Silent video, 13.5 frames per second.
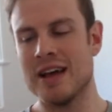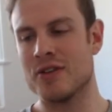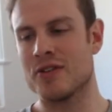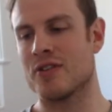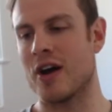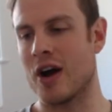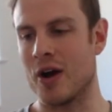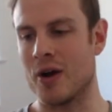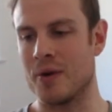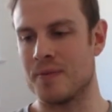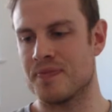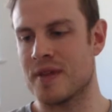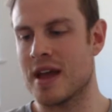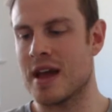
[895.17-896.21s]
So
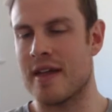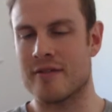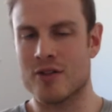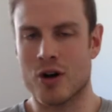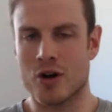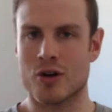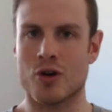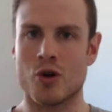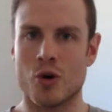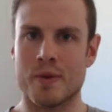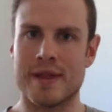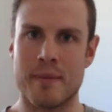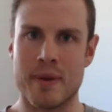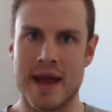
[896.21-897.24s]
yeah, they've got caught
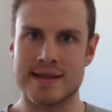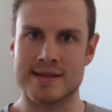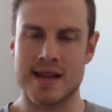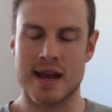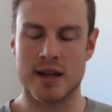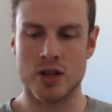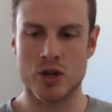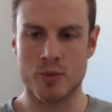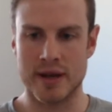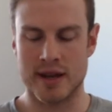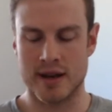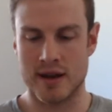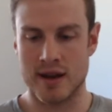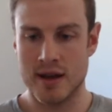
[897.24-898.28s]
with their pants down a little bit,
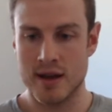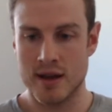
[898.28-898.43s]
and